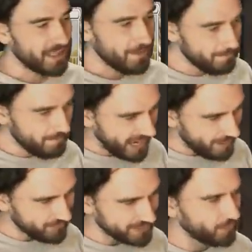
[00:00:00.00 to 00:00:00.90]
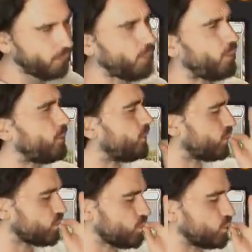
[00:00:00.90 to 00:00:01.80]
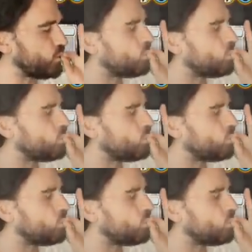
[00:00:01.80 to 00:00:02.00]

Barrin. Oh, mm,